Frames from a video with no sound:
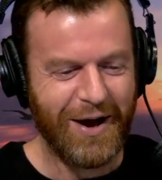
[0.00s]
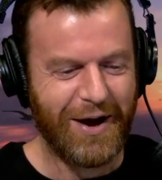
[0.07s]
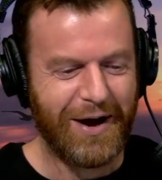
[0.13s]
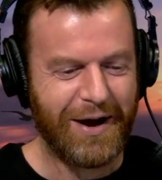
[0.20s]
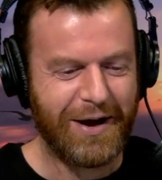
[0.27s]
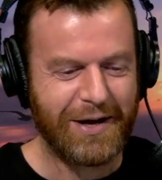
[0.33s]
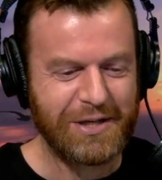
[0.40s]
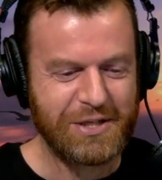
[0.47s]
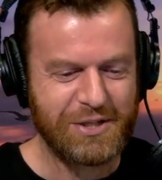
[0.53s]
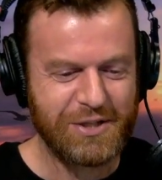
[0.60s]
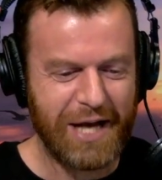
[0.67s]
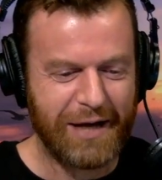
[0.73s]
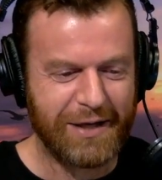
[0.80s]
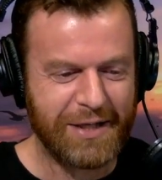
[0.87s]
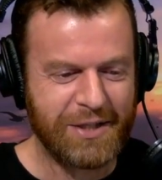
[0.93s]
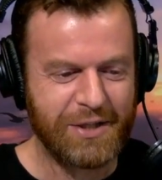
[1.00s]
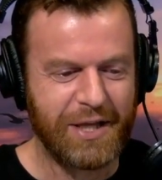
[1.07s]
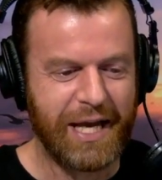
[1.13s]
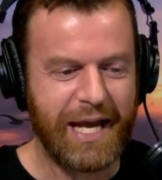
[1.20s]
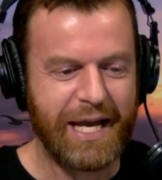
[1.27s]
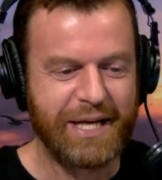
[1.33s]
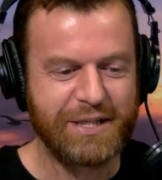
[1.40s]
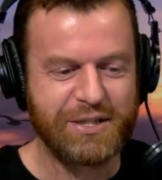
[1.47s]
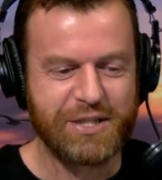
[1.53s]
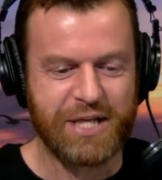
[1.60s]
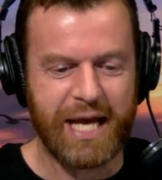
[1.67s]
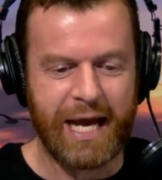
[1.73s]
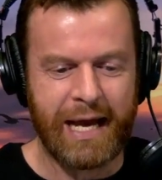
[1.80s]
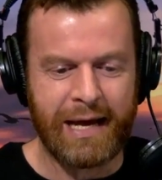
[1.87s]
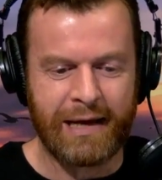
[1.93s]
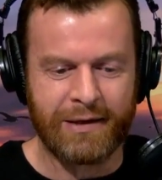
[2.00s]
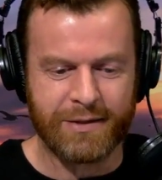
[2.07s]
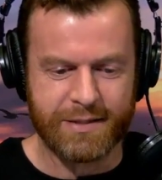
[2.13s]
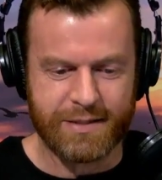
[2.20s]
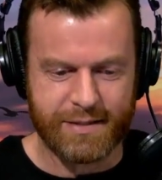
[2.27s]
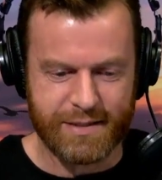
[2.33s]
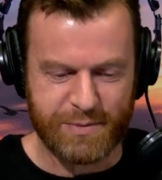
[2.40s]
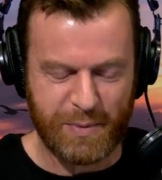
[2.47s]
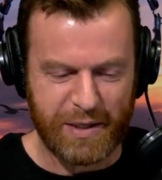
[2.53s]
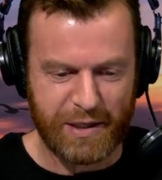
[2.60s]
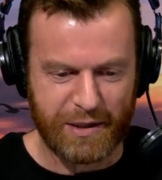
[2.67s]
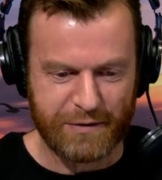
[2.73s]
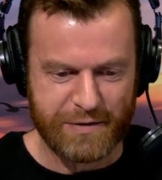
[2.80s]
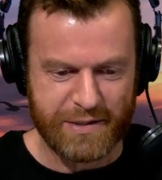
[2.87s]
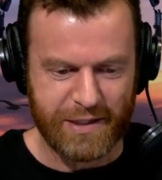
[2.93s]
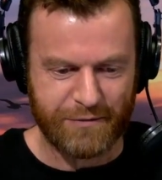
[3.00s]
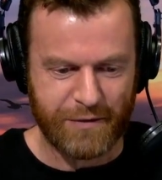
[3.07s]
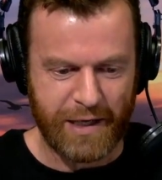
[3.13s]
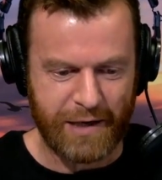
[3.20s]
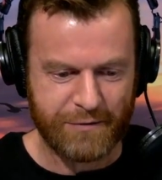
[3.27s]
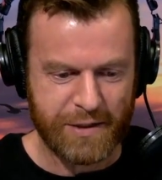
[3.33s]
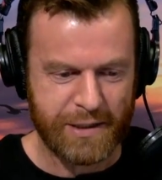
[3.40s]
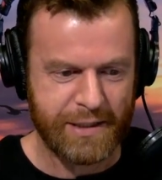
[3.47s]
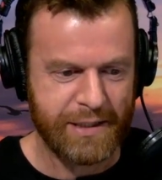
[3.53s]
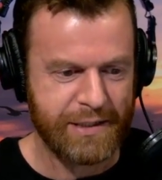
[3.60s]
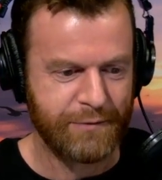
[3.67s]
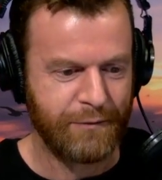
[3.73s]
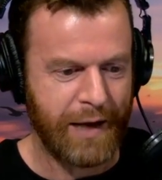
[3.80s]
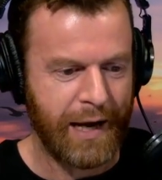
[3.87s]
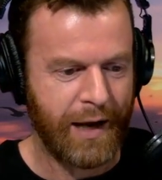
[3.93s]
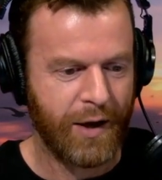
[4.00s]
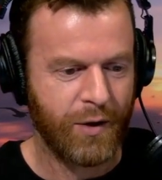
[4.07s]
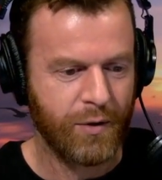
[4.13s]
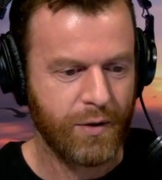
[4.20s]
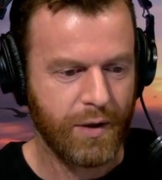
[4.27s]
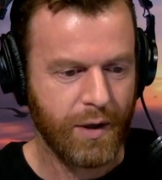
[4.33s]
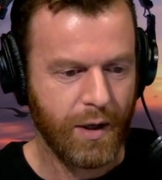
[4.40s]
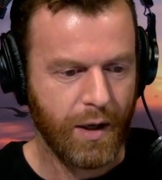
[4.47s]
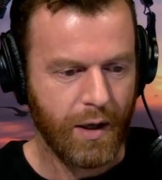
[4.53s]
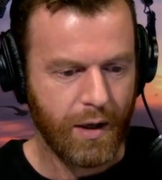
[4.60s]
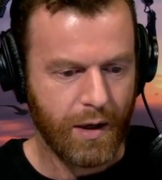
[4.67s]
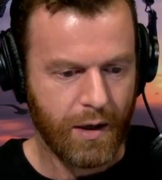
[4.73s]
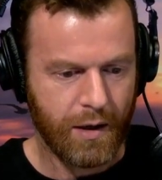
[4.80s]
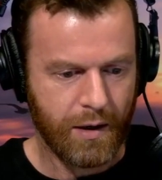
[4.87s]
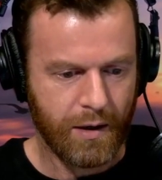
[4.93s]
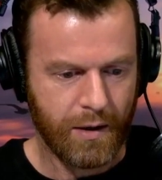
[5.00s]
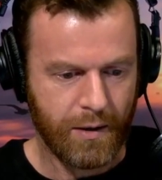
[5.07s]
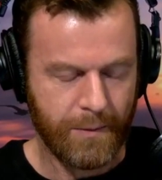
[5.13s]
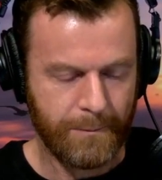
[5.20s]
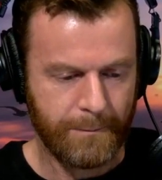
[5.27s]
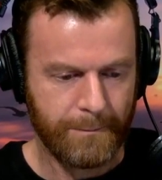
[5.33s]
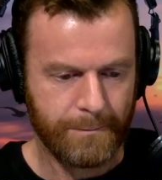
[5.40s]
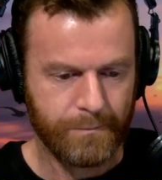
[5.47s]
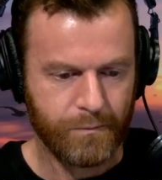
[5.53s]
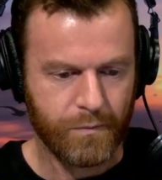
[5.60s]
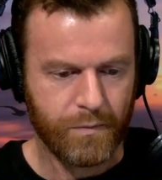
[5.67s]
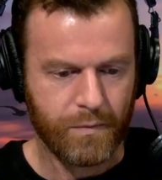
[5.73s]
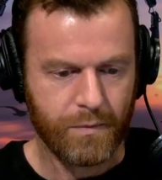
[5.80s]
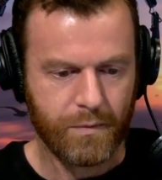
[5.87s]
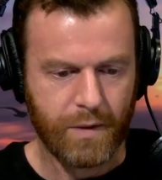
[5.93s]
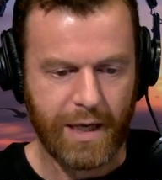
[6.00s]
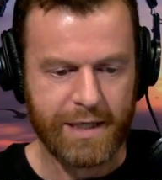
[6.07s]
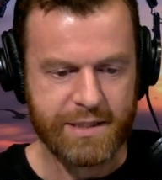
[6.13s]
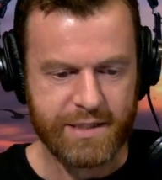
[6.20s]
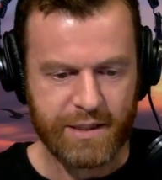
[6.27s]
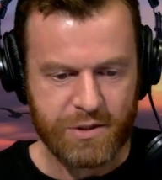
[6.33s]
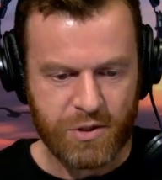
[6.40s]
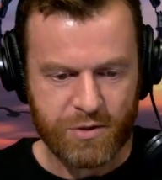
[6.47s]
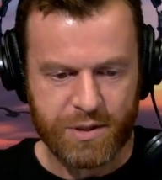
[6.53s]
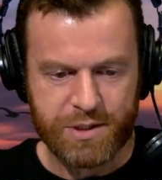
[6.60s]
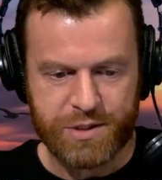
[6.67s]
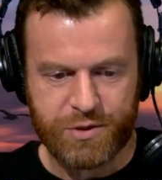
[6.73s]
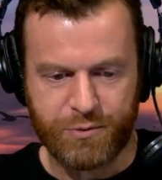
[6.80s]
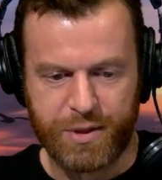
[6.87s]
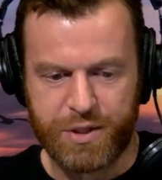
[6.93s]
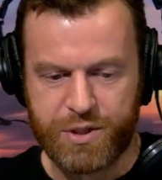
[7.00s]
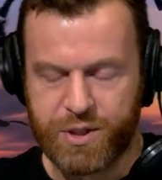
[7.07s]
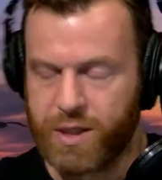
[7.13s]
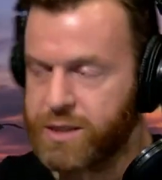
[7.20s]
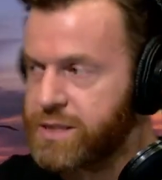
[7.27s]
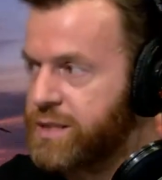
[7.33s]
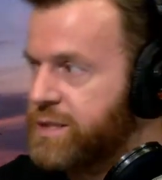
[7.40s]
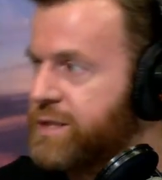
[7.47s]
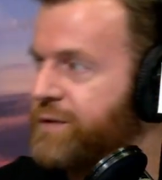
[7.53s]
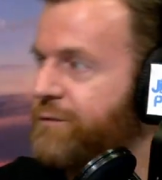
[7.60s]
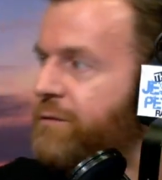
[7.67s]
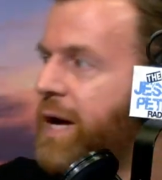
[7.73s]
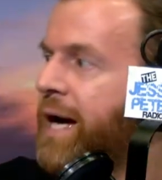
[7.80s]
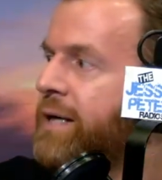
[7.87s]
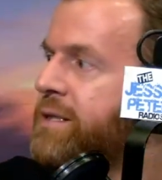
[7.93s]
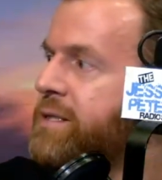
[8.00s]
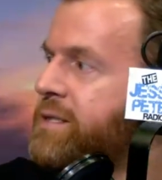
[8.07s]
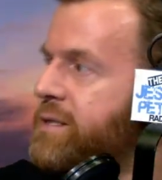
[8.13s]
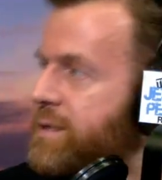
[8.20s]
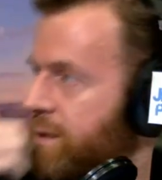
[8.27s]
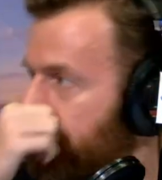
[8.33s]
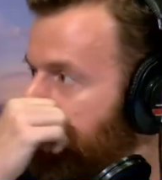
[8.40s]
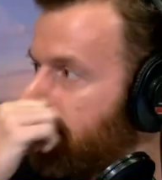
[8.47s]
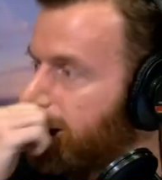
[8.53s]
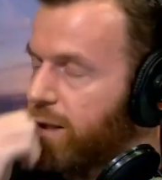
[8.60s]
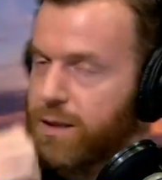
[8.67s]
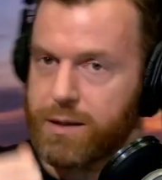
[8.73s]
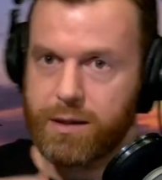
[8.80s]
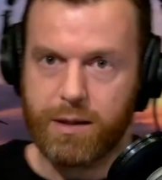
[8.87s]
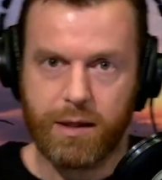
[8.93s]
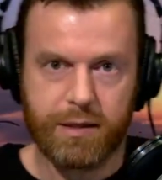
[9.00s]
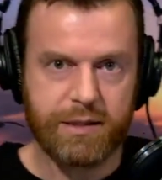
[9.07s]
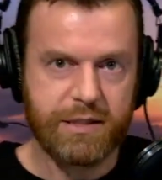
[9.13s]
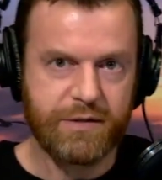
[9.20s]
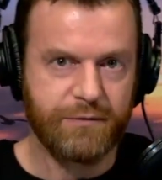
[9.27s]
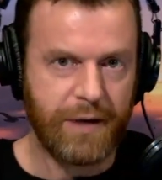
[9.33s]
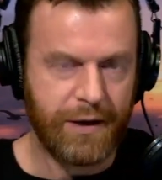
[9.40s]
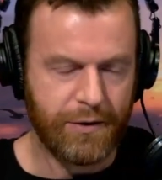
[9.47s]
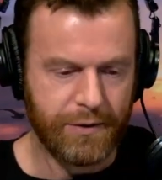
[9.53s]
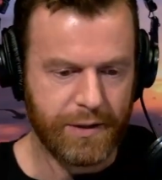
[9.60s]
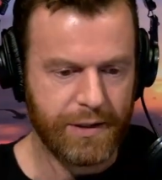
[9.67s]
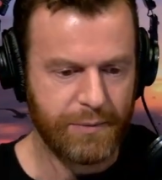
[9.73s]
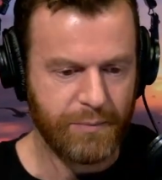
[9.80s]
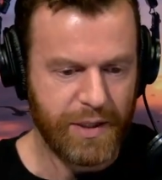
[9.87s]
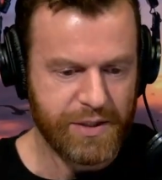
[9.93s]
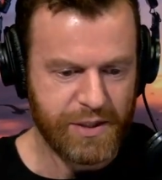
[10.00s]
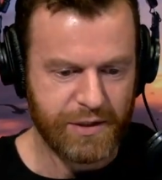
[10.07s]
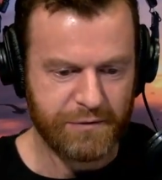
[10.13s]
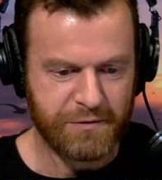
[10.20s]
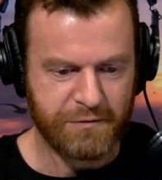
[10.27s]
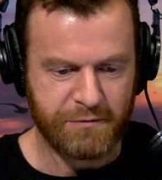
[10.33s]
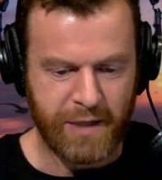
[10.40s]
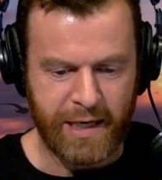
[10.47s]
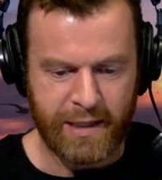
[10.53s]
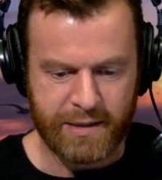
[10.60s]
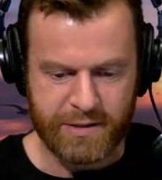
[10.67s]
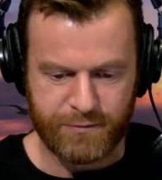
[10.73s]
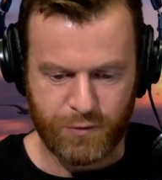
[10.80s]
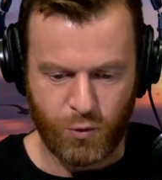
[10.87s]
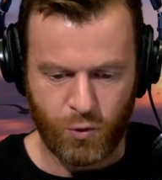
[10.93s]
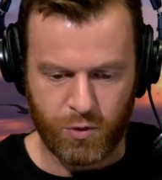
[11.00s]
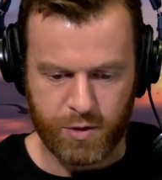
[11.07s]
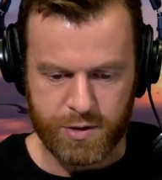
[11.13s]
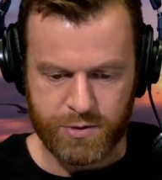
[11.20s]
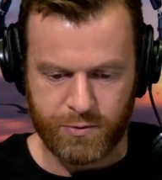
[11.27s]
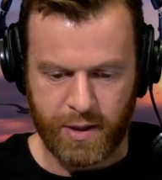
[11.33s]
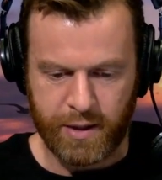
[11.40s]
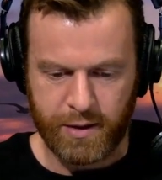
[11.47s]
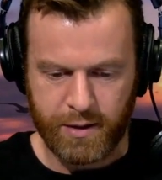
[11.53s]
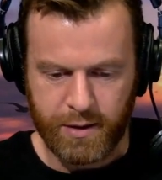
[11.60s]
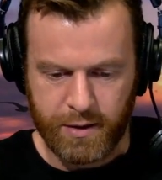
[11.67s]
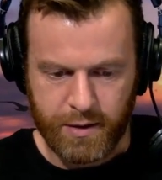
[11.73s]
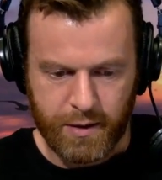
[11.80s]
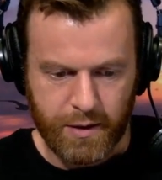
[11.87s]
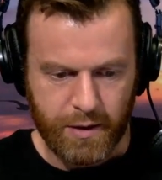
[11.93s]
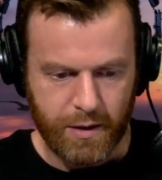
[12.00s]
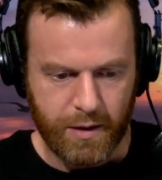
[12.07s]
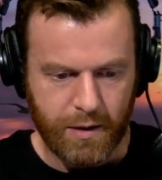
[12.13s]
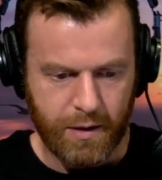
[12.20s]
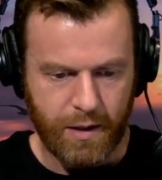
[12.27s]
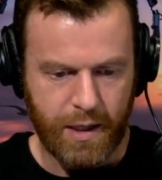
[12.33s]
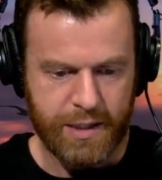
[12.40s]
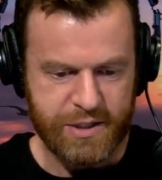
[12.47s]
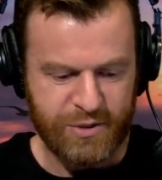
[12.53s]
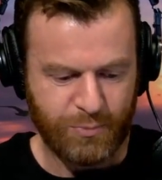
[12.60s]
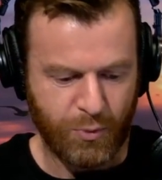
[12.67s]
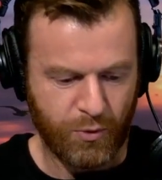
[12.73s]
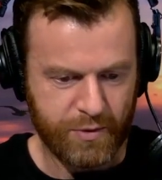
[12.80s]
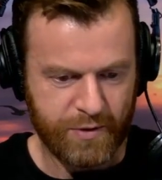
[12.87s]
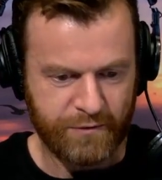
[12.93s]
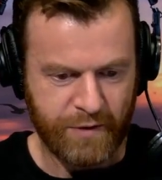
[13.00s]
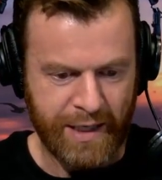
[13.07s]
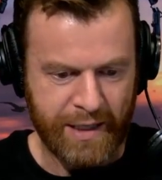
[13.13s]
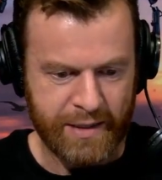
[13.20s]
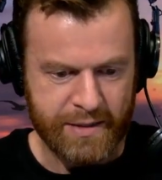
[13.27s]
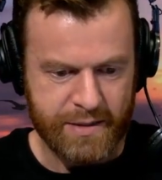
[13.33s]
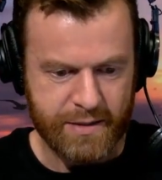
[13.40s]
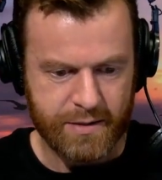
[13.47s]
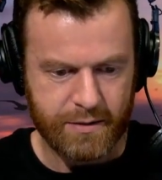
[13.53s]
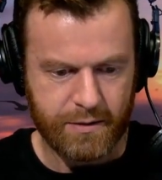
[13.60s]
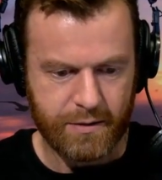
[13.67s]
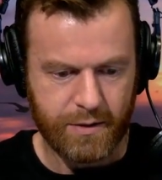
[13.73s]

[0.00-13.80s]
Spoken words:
Shout out to the aged gals. Speaking of stuff I have to disavow, I censored these screenshots. It's the vax. I disavow any mention of the vax, of course, right? I support the vax.